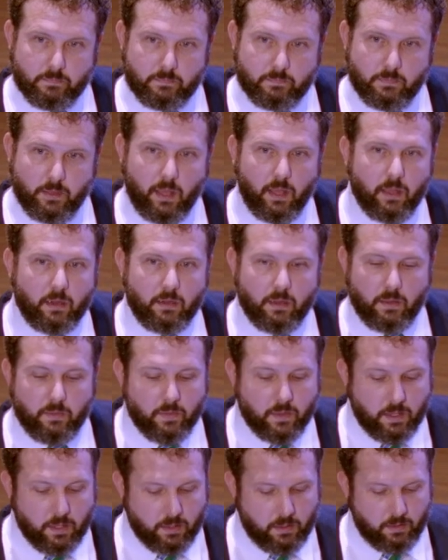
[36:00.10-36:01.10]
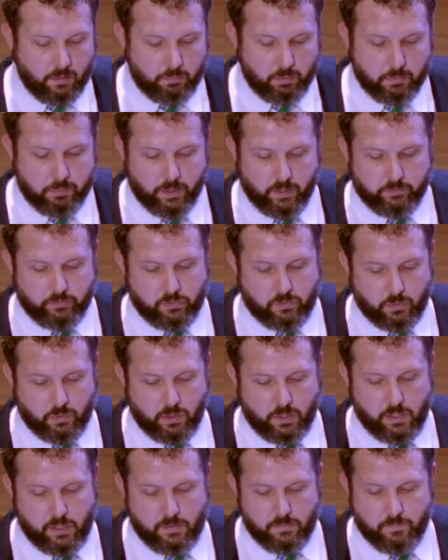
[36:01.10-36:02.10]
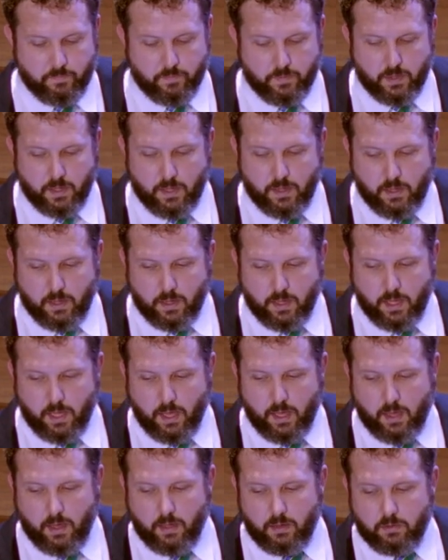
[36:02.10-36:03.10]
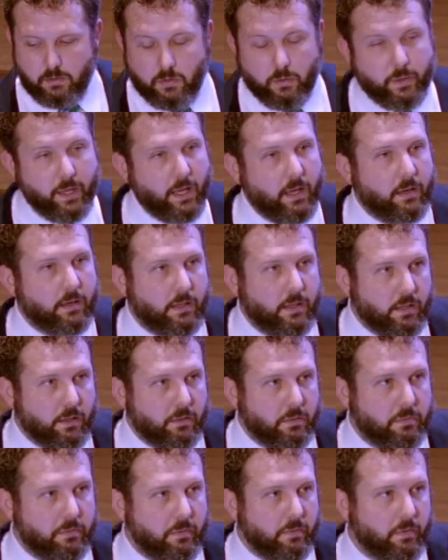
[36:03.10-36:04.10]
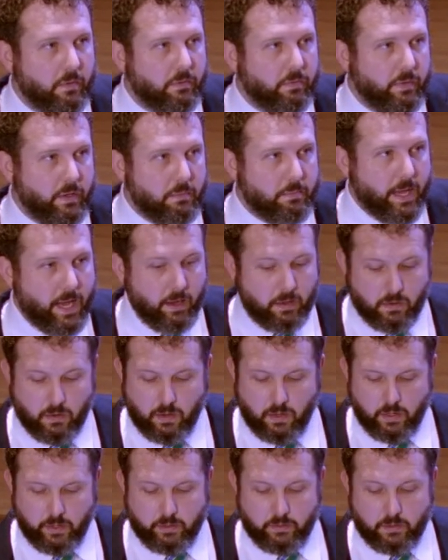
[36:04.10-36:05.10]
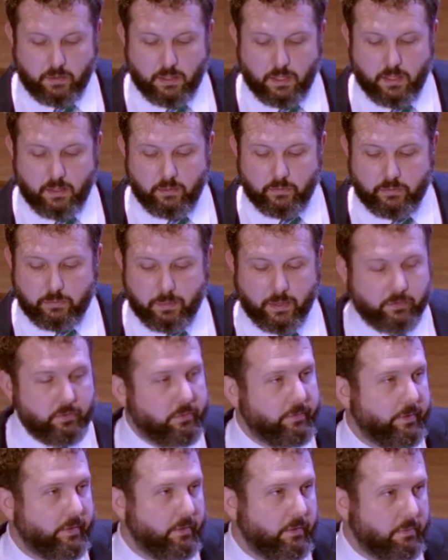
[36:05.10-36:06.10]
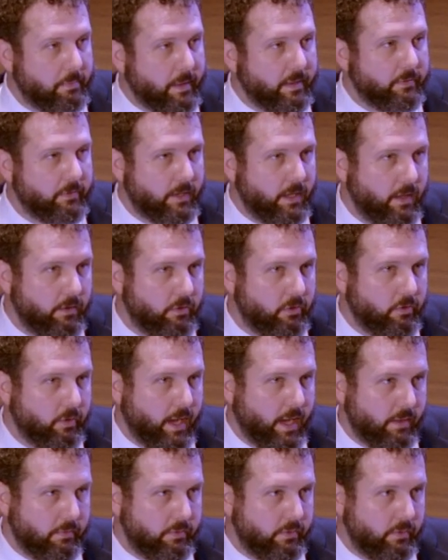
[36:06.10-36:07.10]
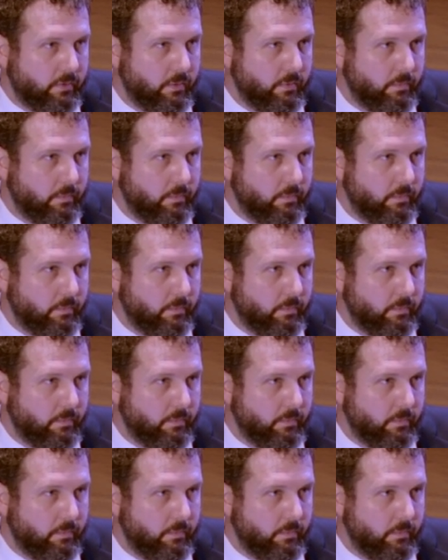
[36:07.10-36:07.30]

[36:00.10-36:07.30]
and in the GitHub repository. And you can give feedback on the specification drafts.